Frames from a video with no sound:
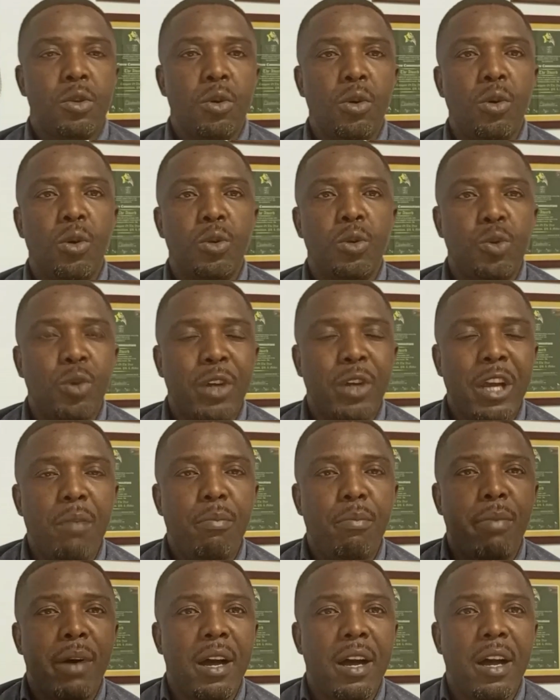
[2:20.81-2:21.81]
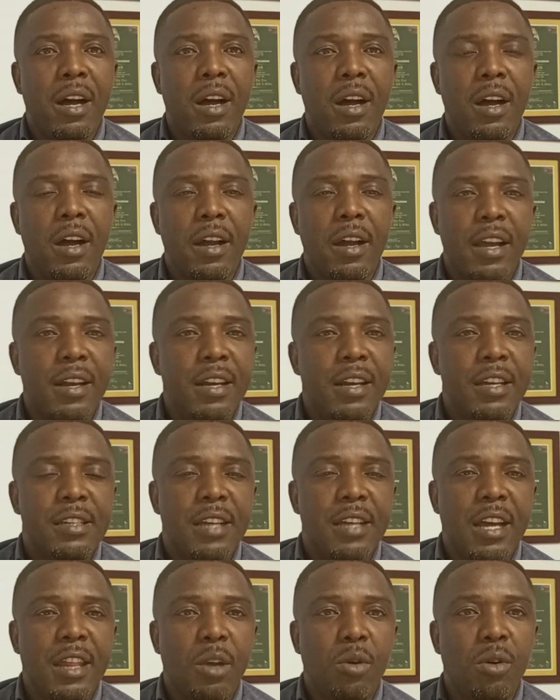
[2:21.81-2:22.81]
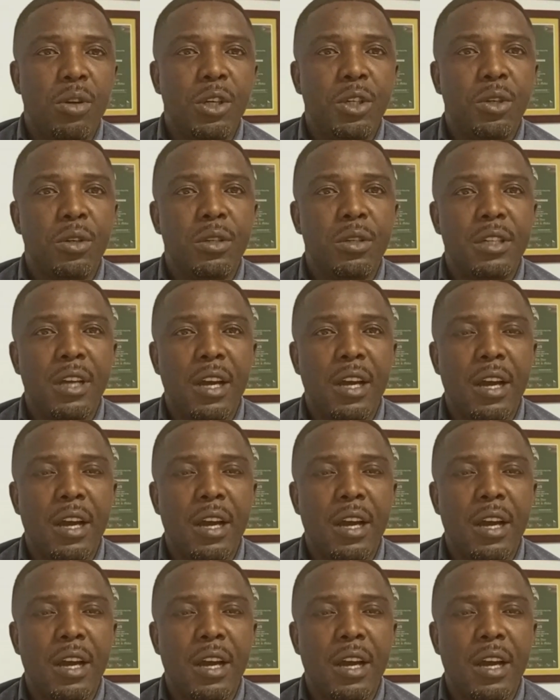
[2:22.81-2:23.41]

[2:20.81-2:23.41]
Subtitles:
So to keep against the continued